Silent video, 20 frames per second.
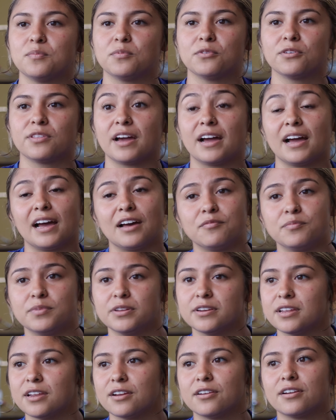people that have
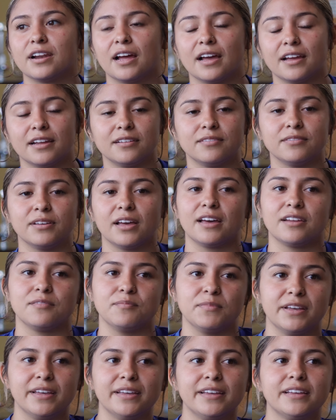been here and I had
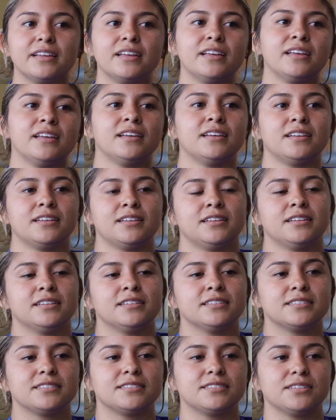met,
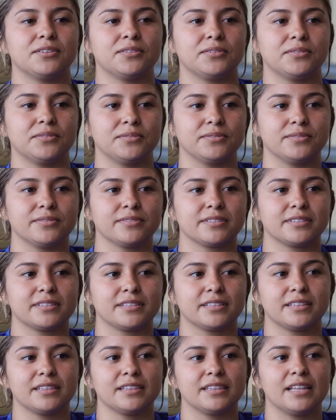so
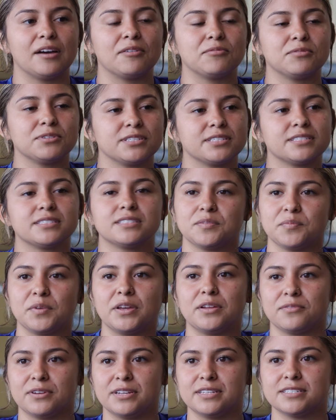that was the
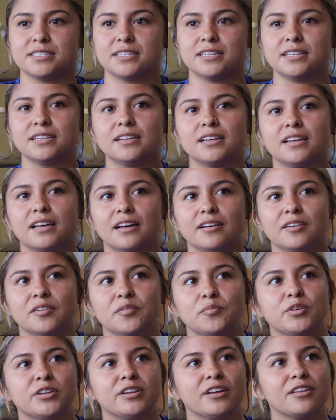main reason.
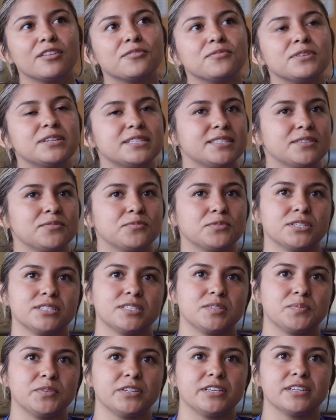Another reason
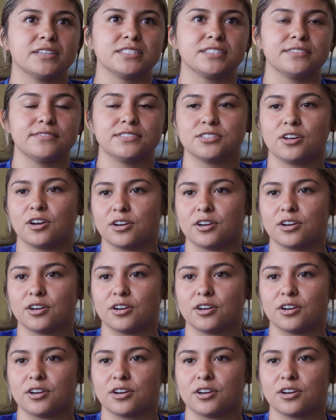was because of